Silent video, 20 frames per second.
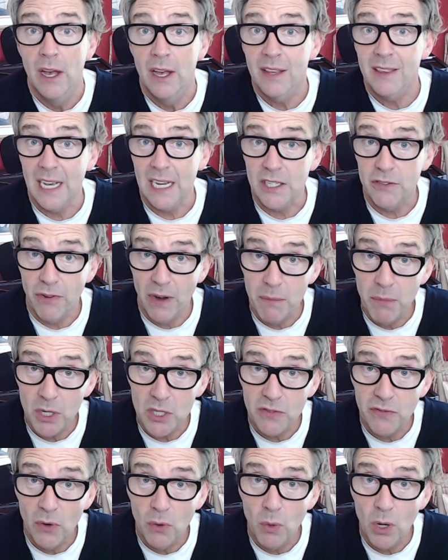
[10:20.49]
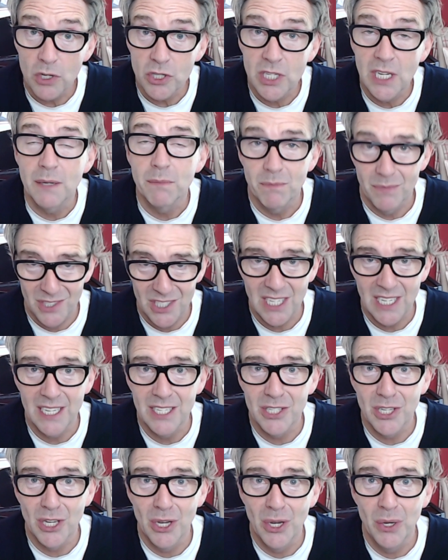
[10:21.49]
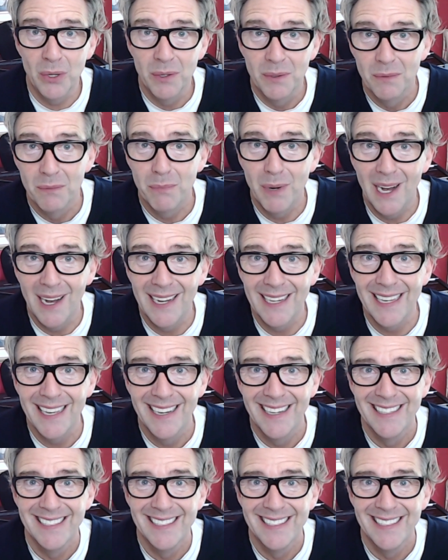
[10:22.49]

Thanks very much for watching. See you soon. Bye.